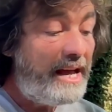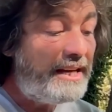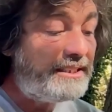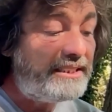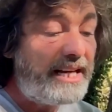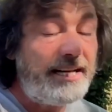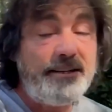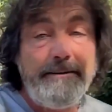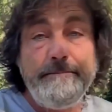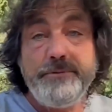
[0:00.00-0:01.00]
As I said,
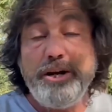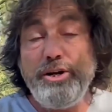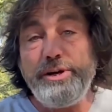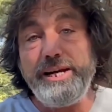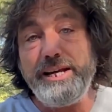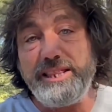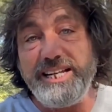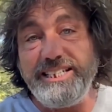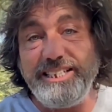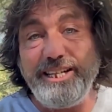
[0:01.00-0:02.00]
looking at
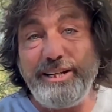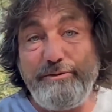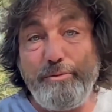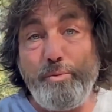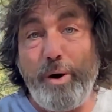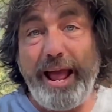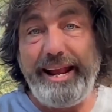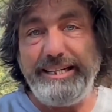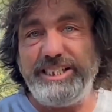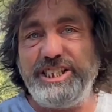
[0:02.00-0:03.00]
things in a different
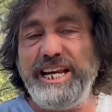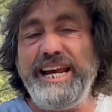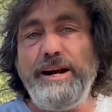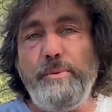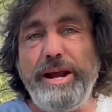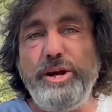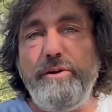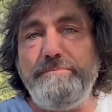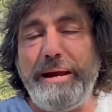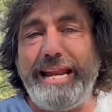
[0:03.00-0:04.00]
way, seeing where you
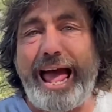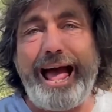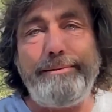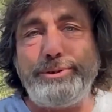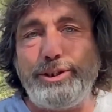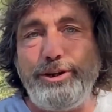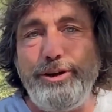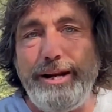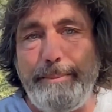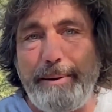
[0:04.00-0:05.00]
have been
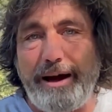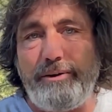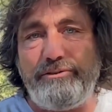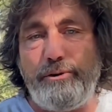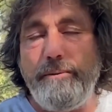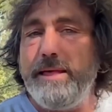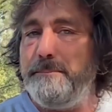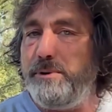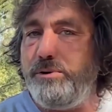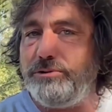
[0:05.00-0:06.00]
absolutely powerful,
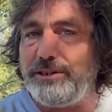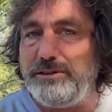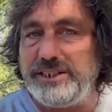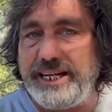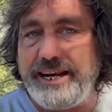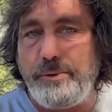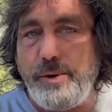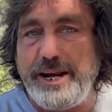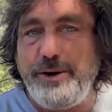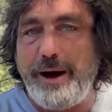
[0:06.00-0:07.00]
but also seeing
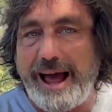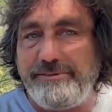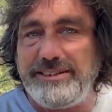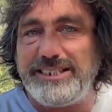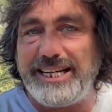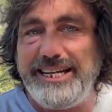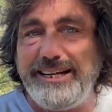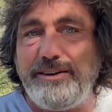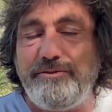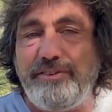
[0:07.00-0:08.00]
where you haven't
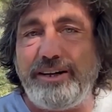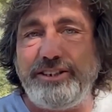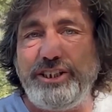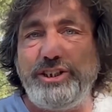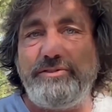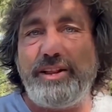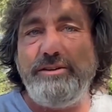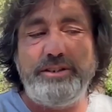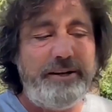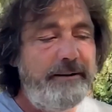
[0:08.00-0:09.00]
taken advantage of
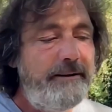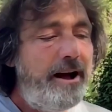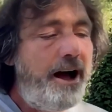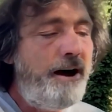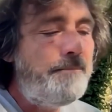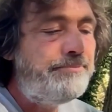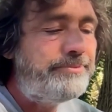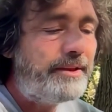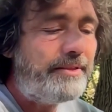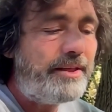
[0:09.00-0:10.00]
those
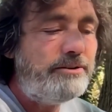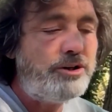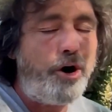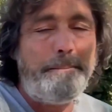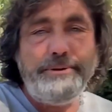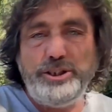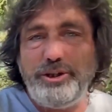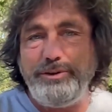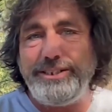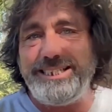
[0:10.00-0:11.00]
um, those
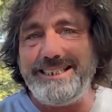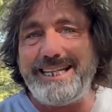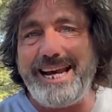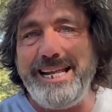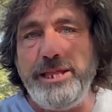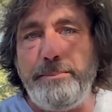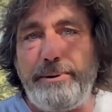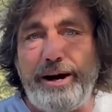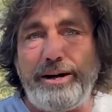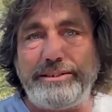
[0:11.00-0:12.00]
opportunities in the
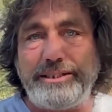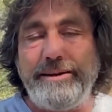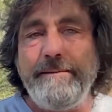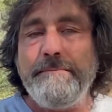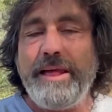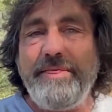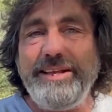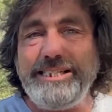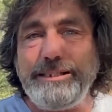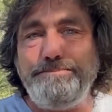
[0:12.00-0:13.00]
past. And
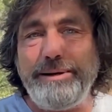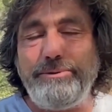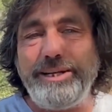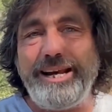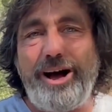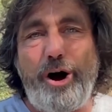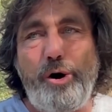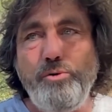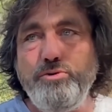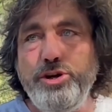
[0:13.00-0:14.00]
this is building a
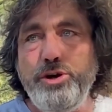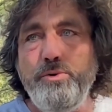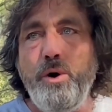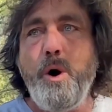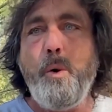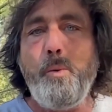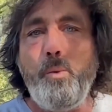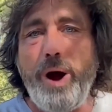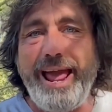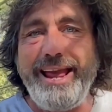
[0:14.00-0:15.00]
whole new
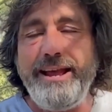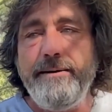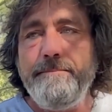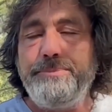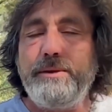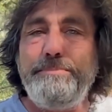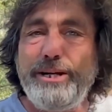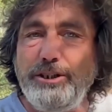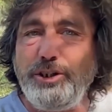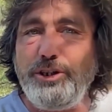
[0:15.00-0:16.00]
way
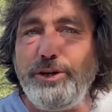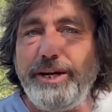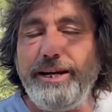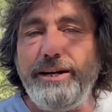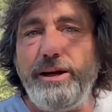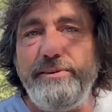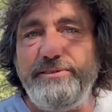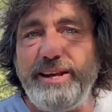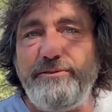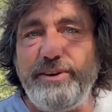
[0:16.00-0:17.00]
because you're looking at life
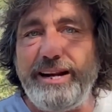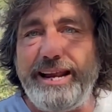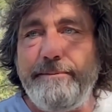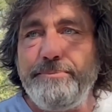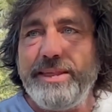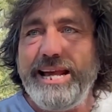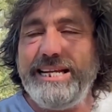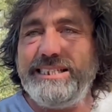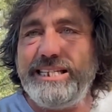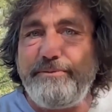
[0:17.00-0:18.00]
differently,
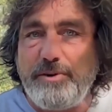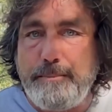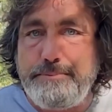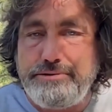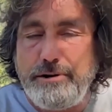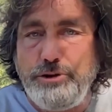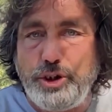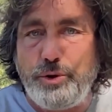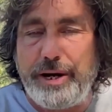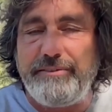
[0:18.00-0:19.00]
it's a different approach
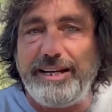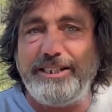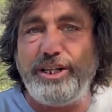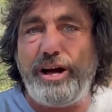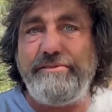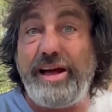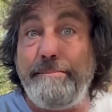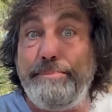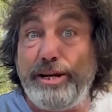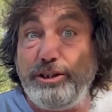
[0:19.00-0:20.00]
you're giving to life.
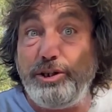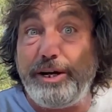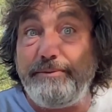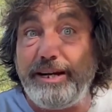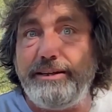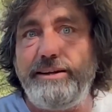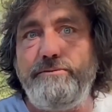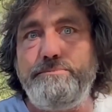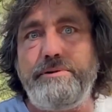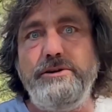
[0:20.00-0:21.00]
And because you're giving a
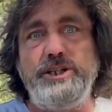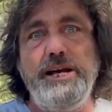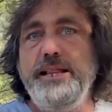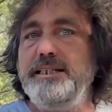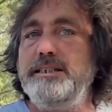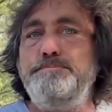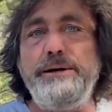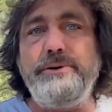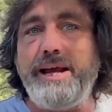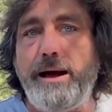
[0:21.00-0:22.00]
different approach, this is
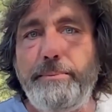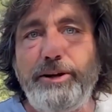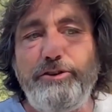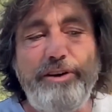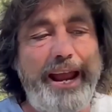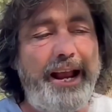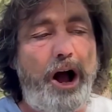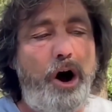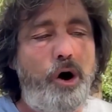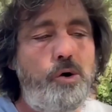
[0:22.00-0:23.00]
building up and creating a
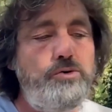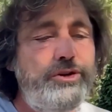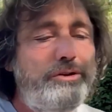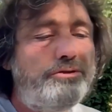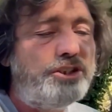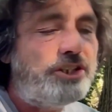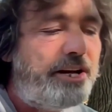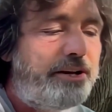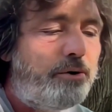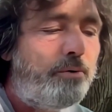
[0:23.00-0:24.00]
whole new
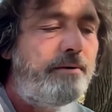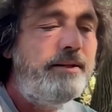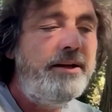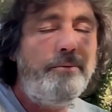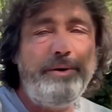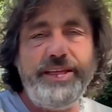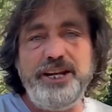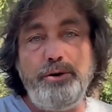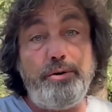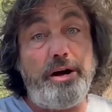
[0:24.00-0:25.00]
cycle
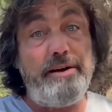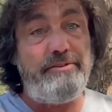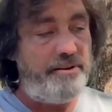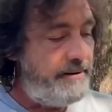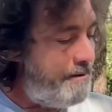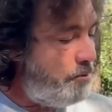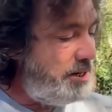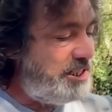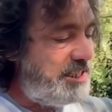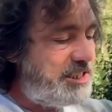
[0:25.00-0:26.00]
within your life,
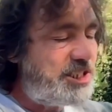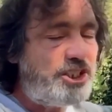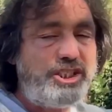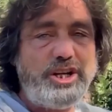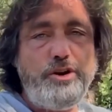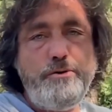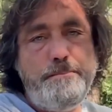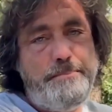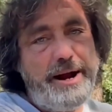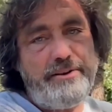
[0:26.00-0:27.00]
which is so
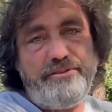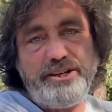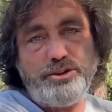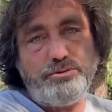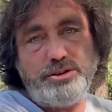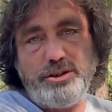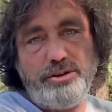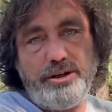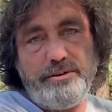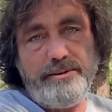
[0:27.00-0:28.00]
beneficial to
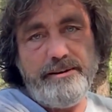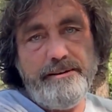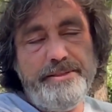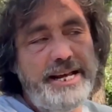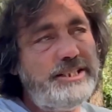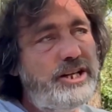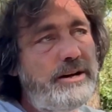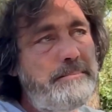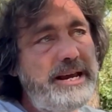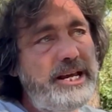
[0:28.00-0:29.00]
you. It's going
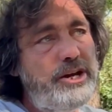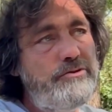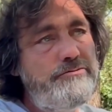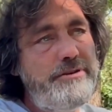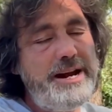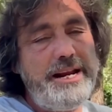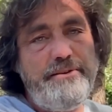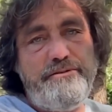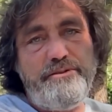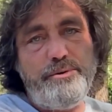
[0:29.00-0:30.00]
to make you really
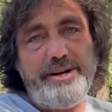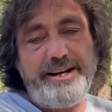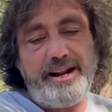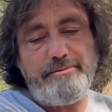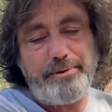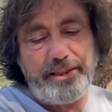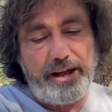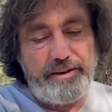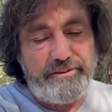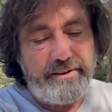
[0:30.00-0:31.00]
fall in love with
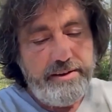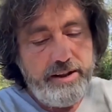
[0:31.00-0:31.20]
life.